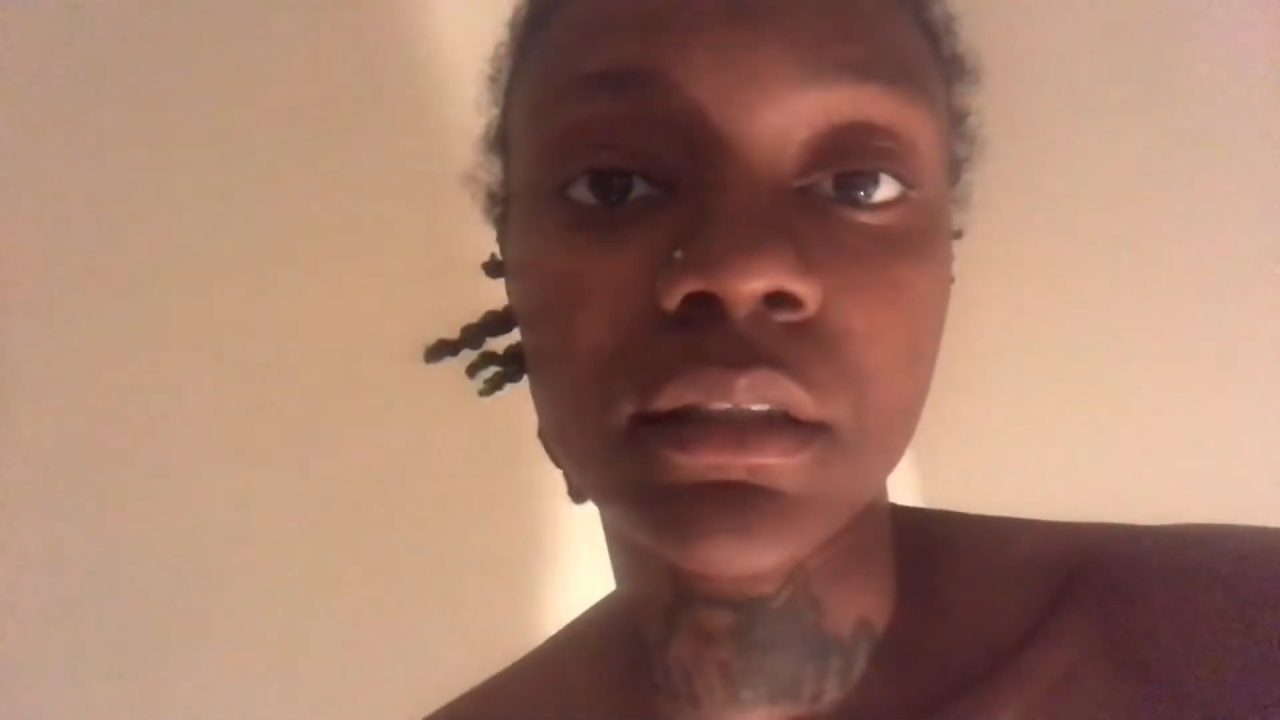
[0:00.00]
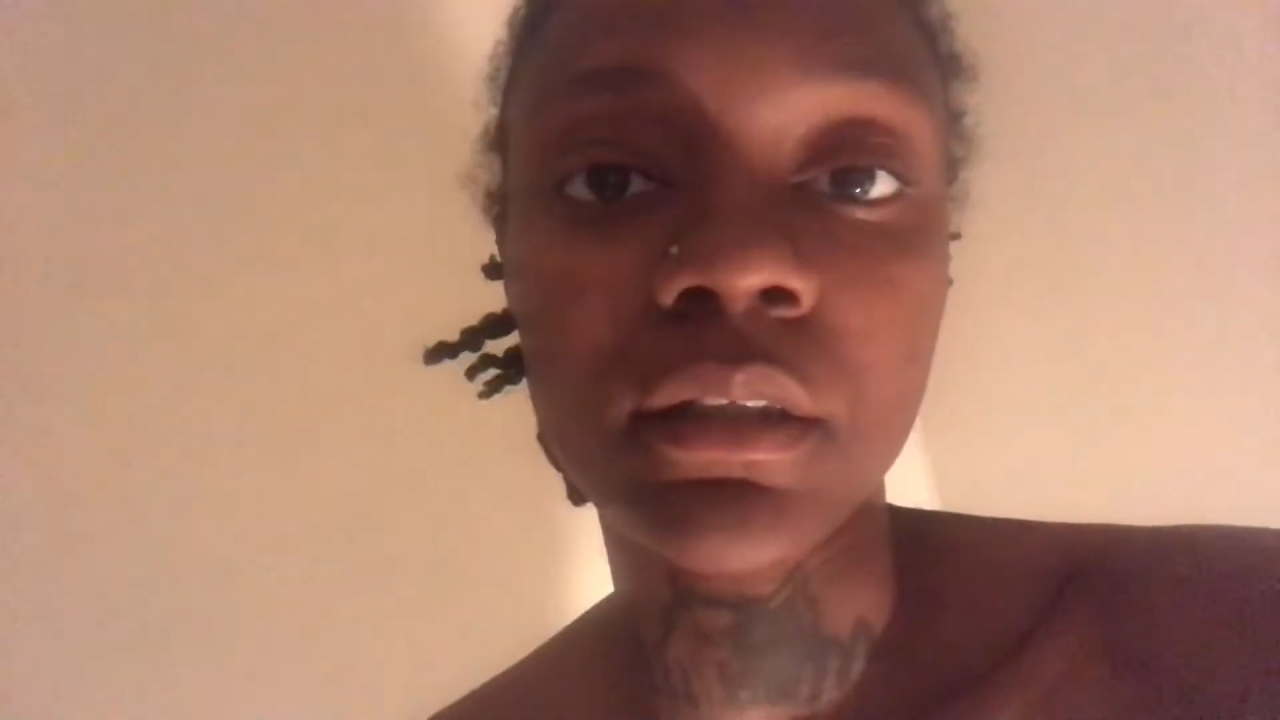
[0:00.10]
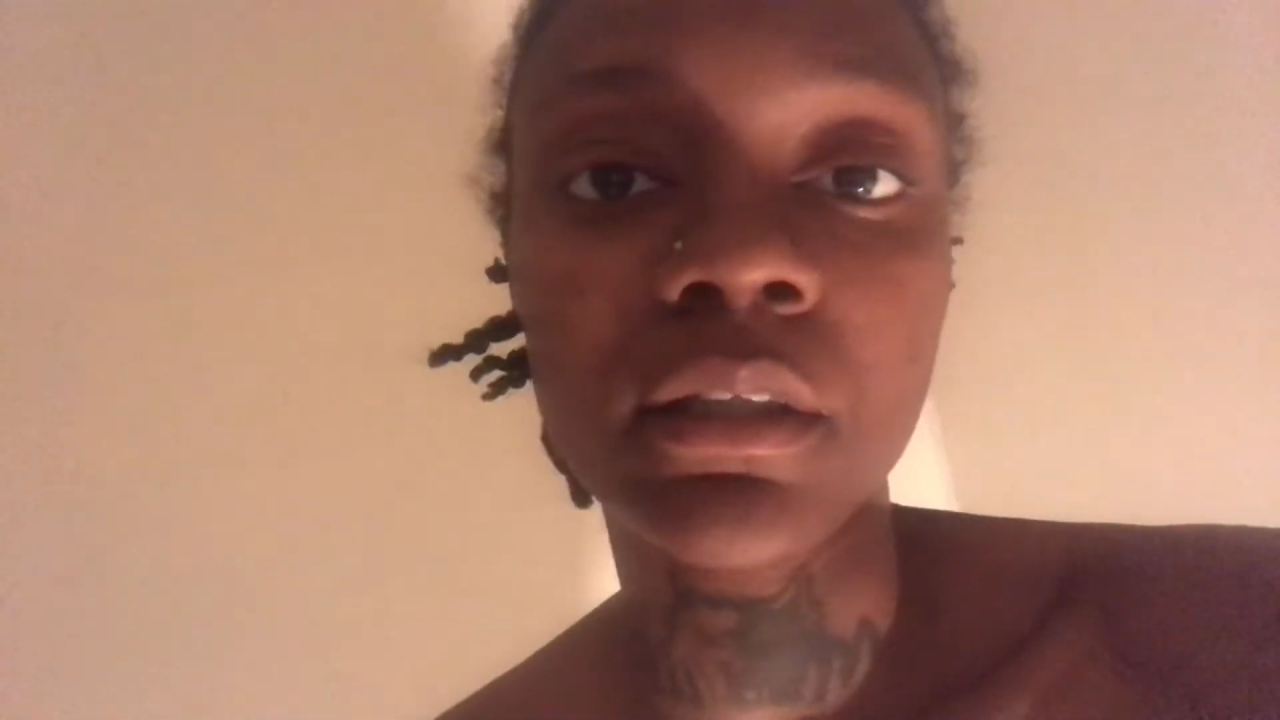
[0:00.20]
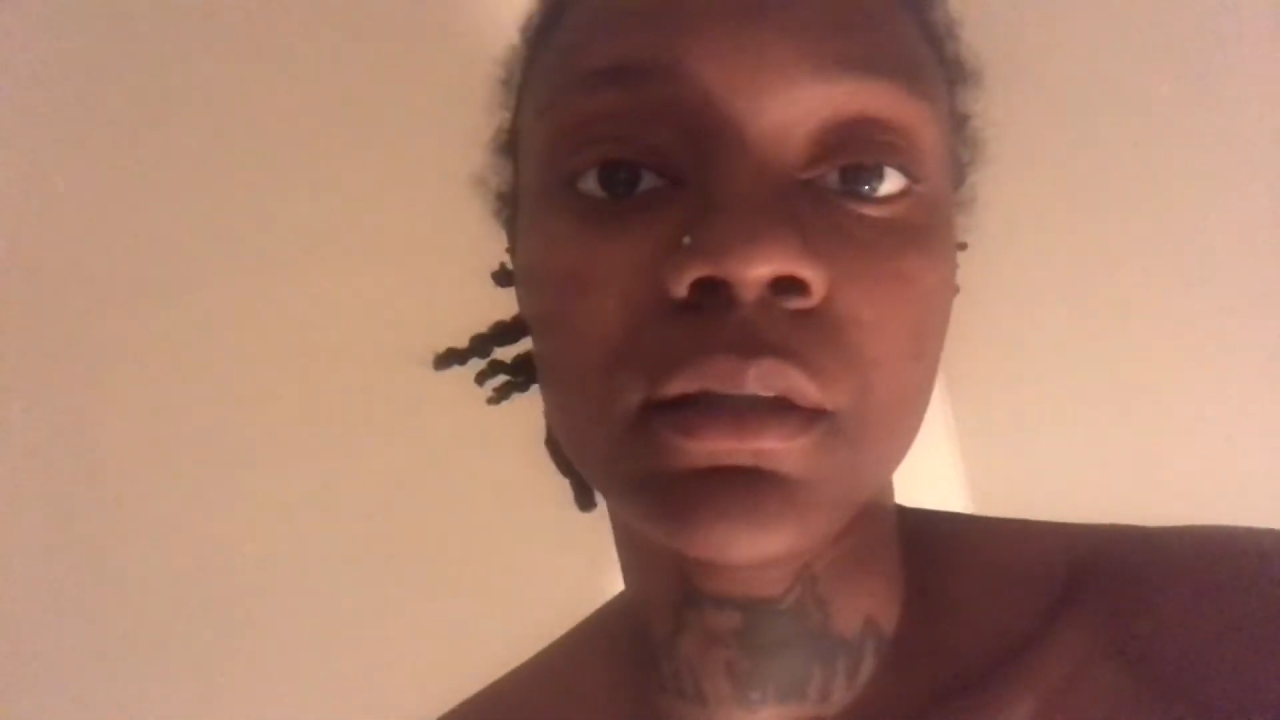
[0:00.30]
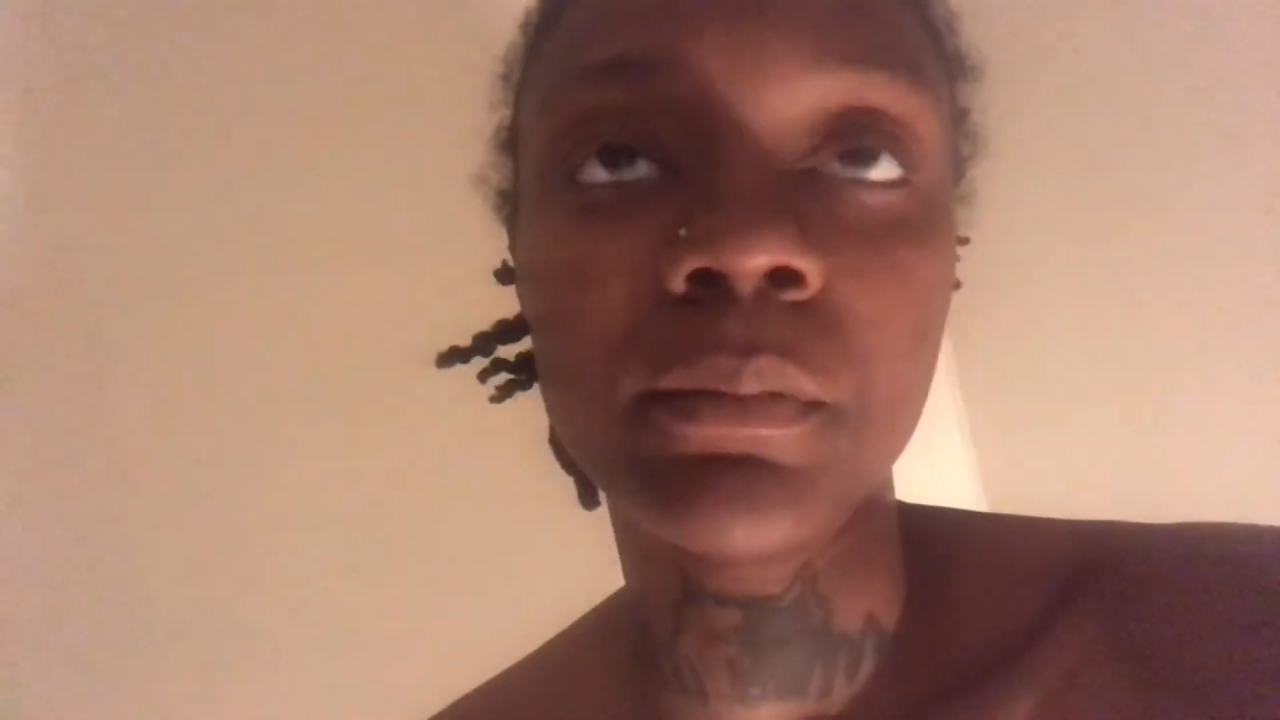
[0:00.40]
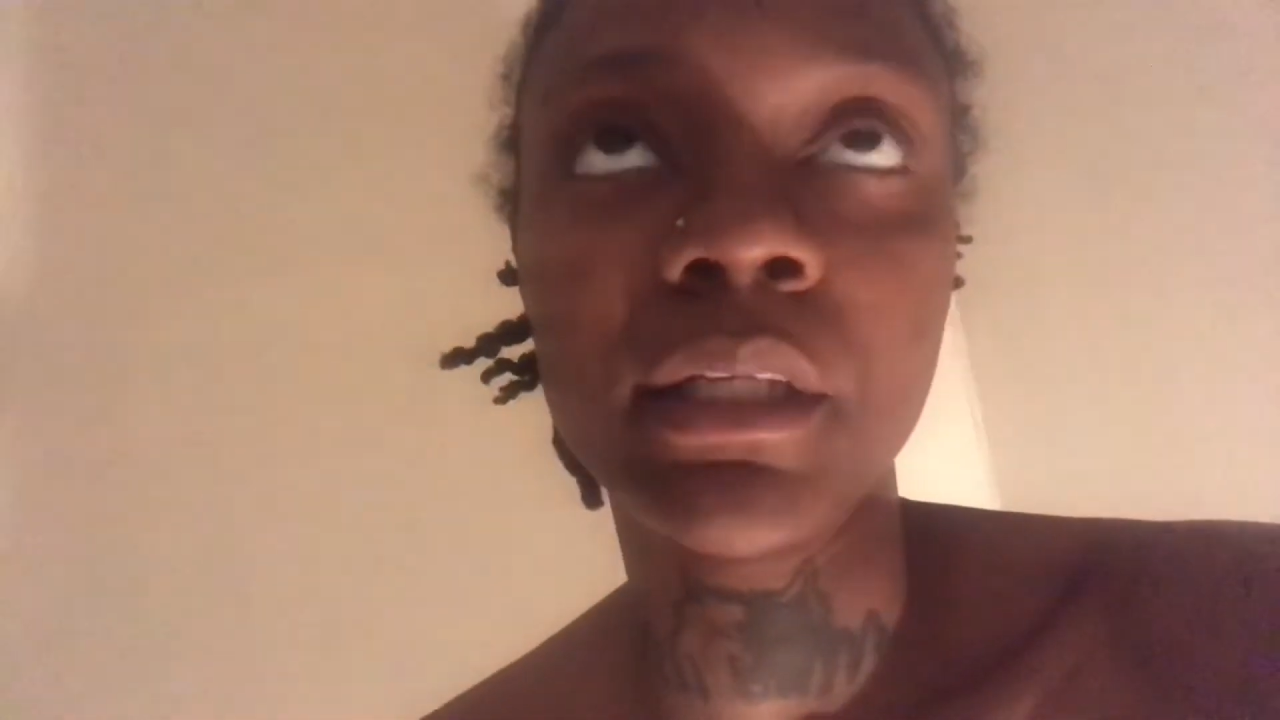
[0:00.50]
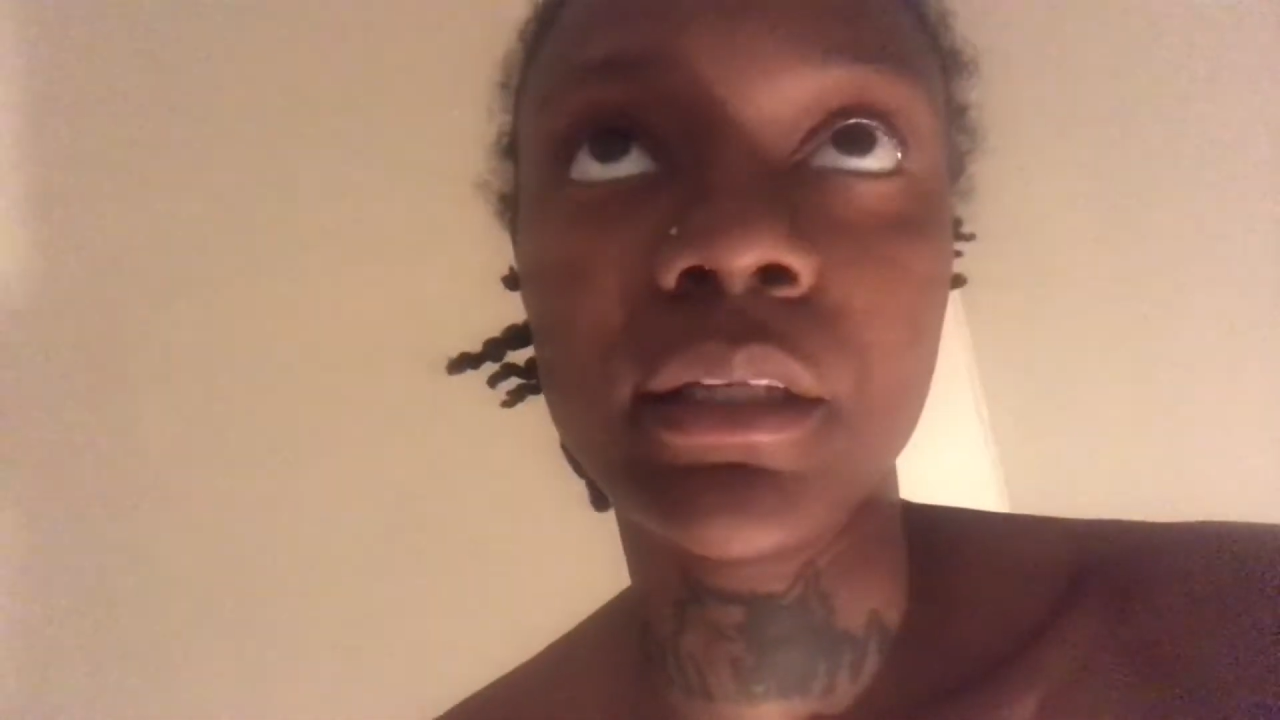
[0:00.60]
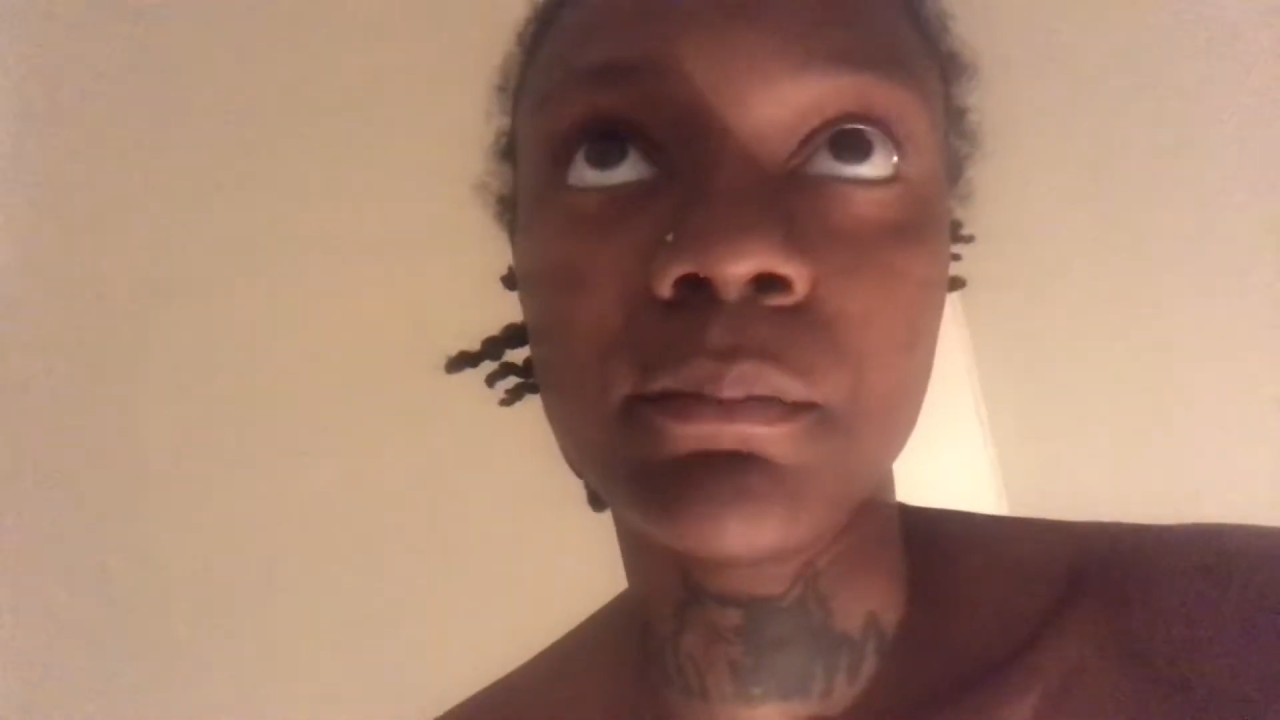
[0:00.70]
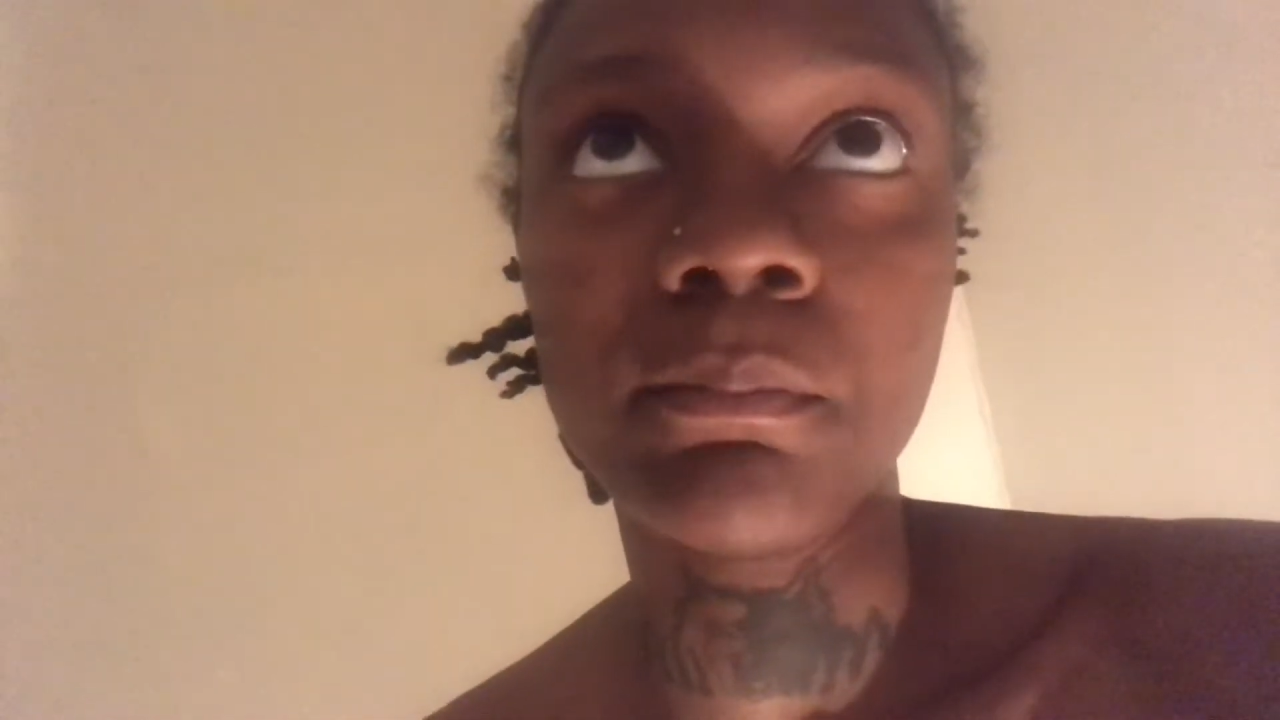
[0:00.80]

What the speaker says: urban